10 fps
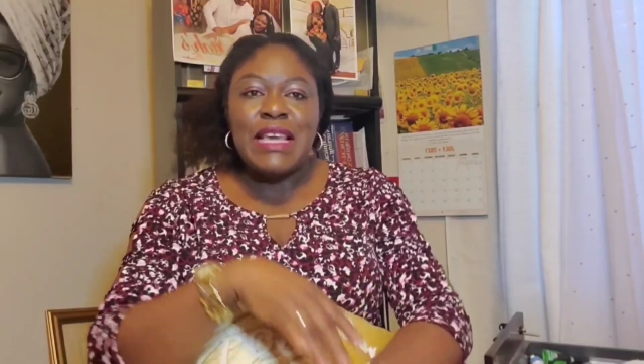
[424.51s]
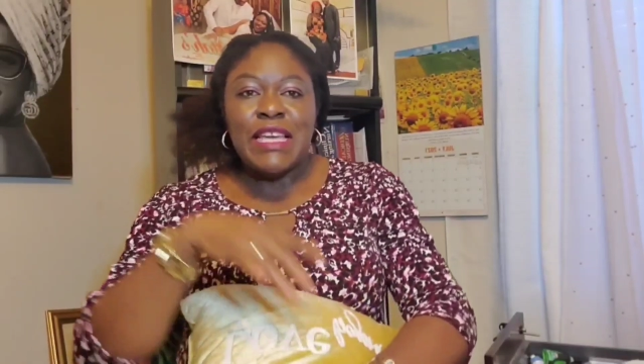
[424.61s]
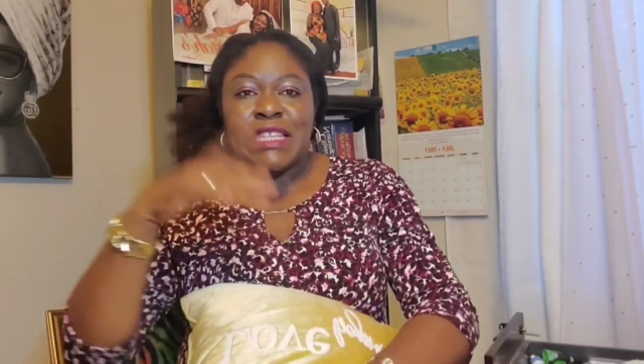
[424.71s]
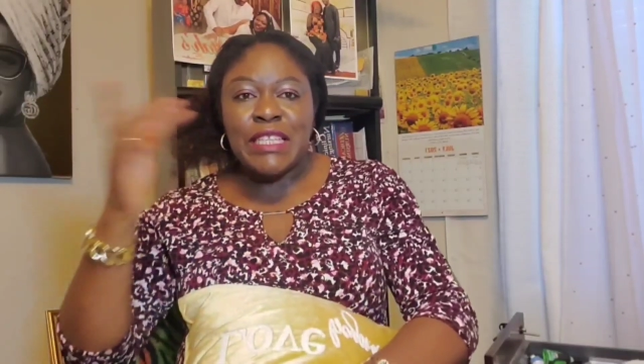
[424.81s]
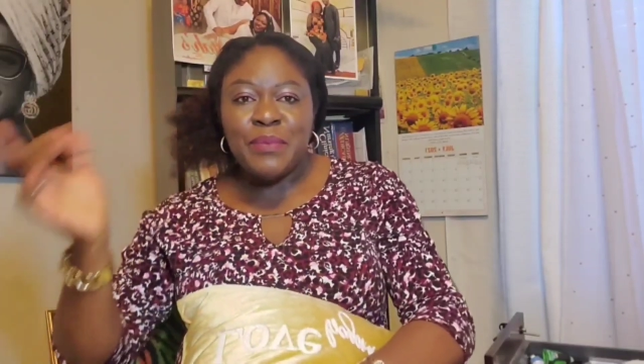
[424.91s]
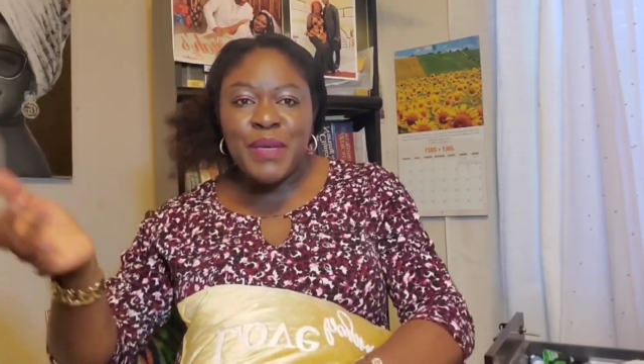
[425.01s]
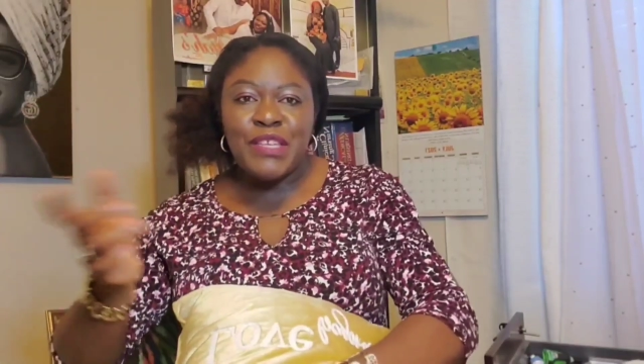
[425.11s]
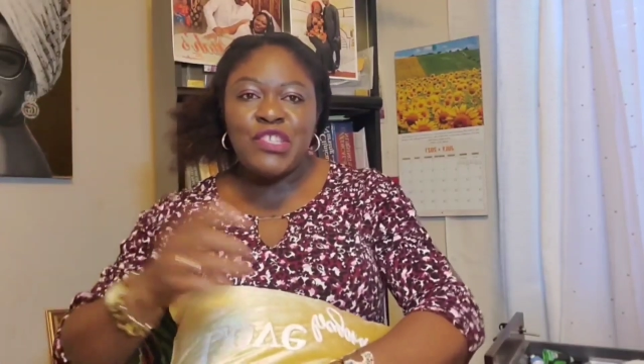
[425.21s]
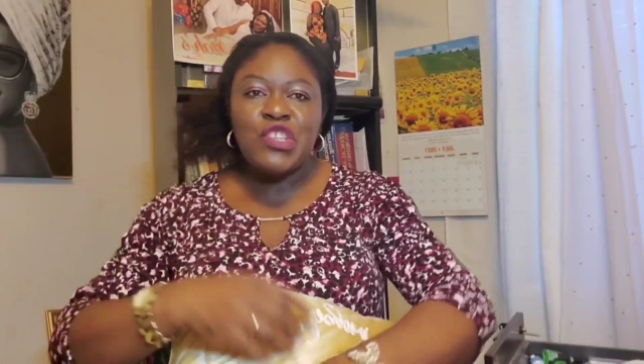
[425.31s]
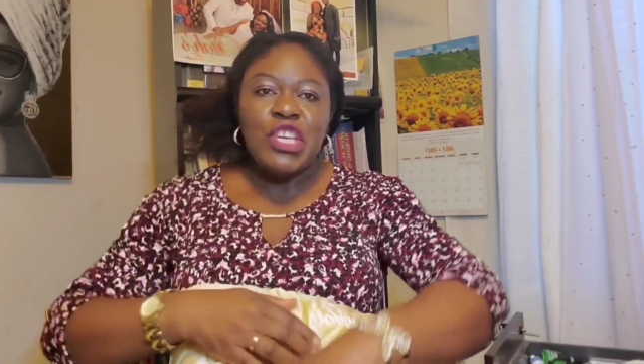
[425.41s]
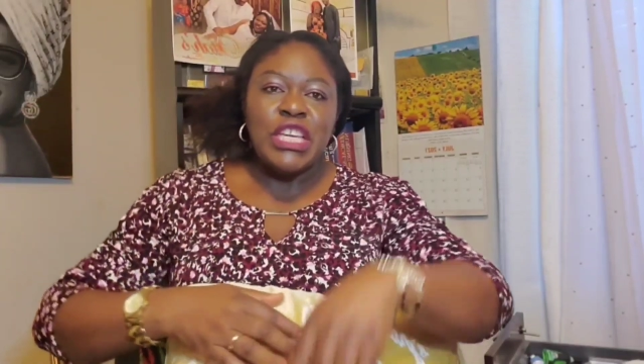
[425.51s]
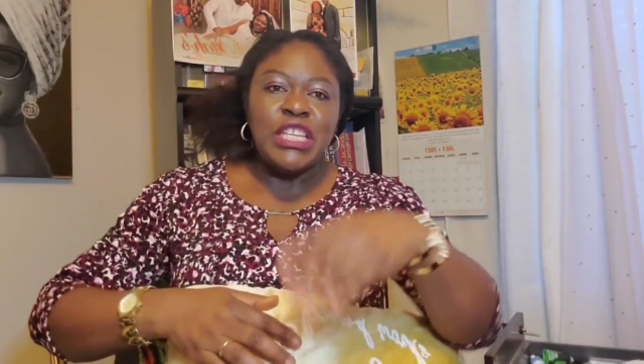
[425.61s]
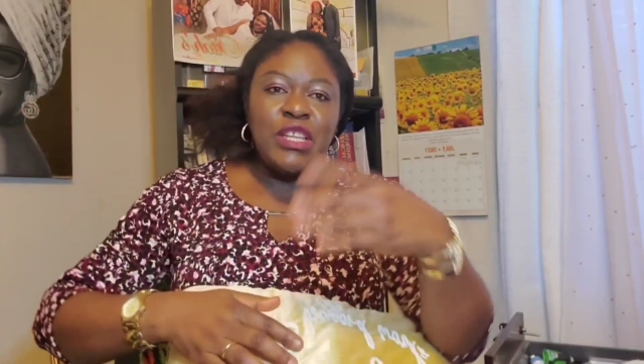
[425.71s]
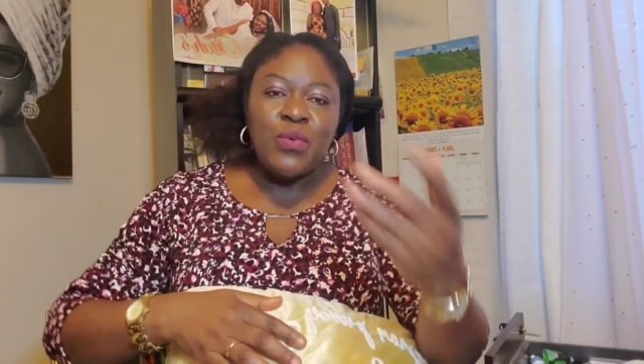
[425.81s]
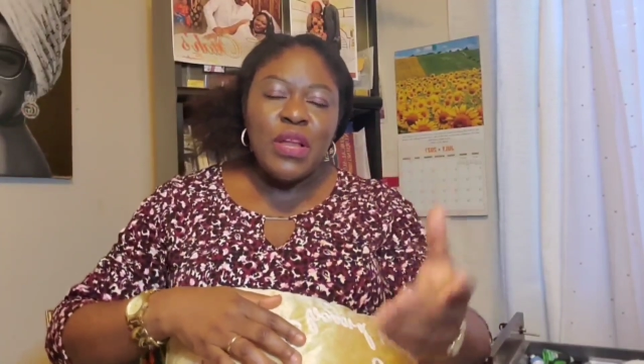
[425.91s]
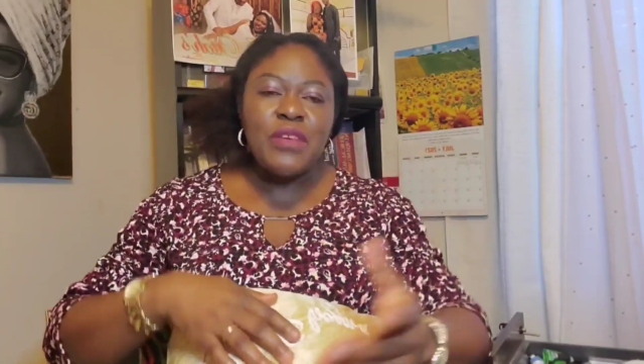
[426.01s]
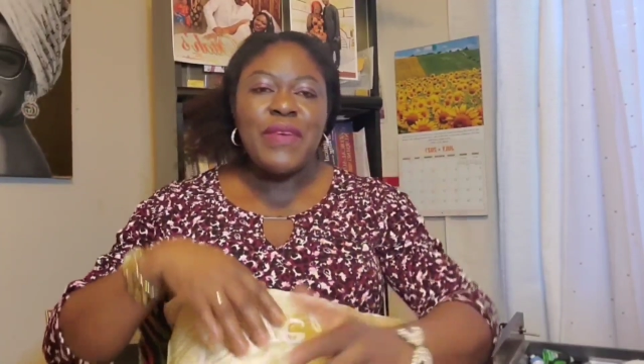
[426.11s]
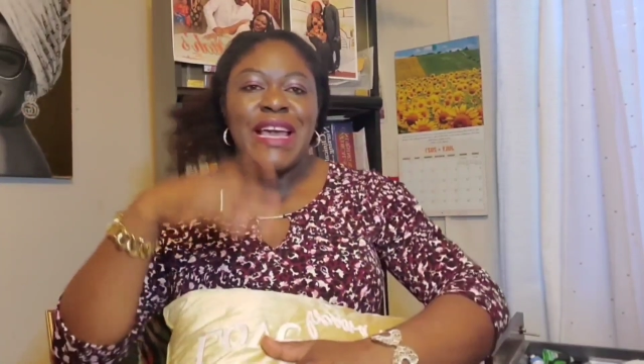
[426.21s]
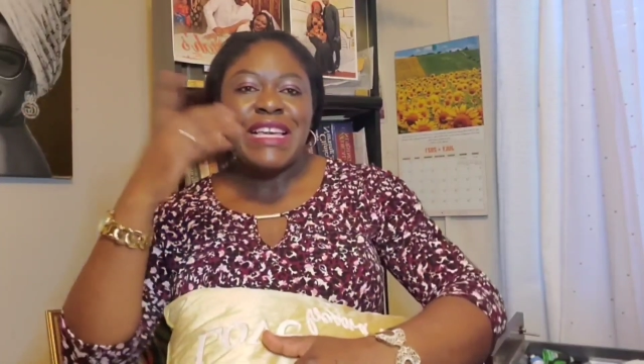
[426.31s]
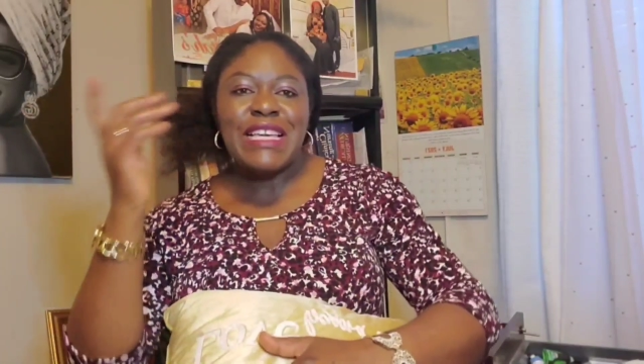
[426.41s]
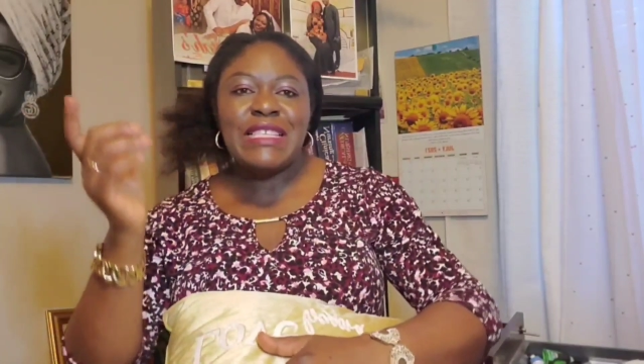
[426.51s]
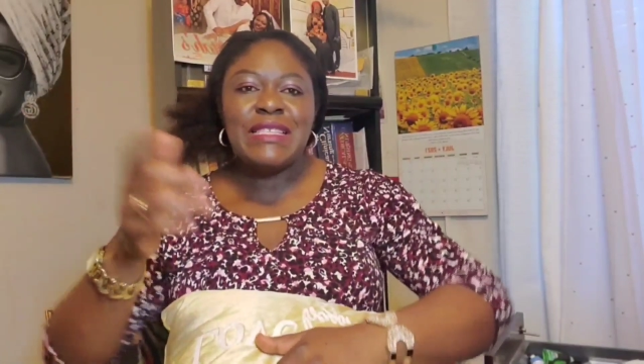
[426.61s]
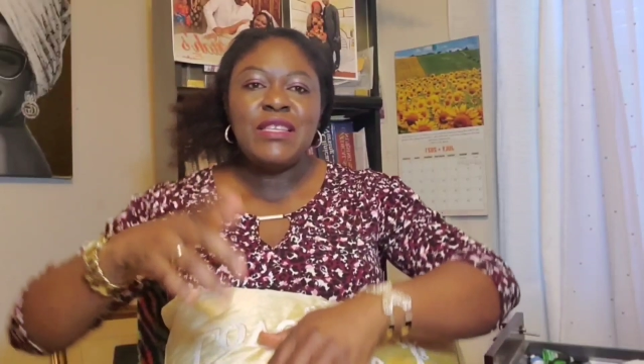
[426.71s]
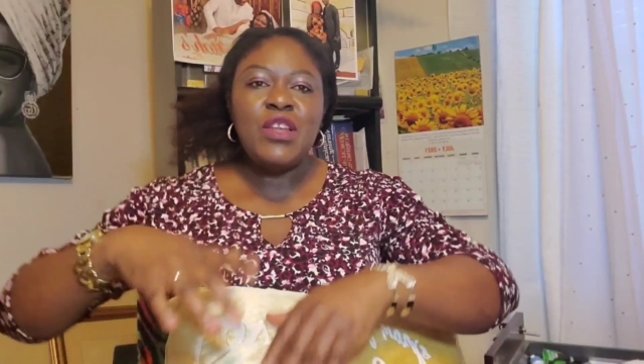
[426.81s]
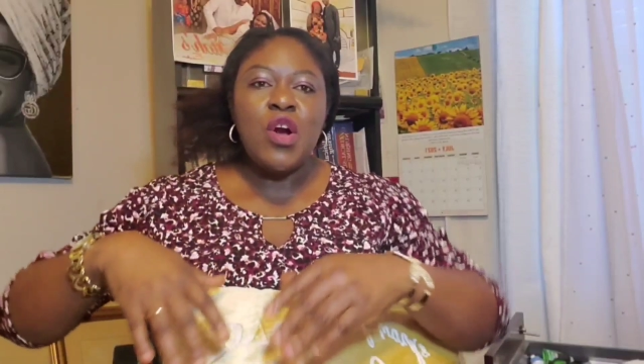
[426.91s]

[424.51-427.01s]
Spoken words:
in the beach, in the whatever, kissing,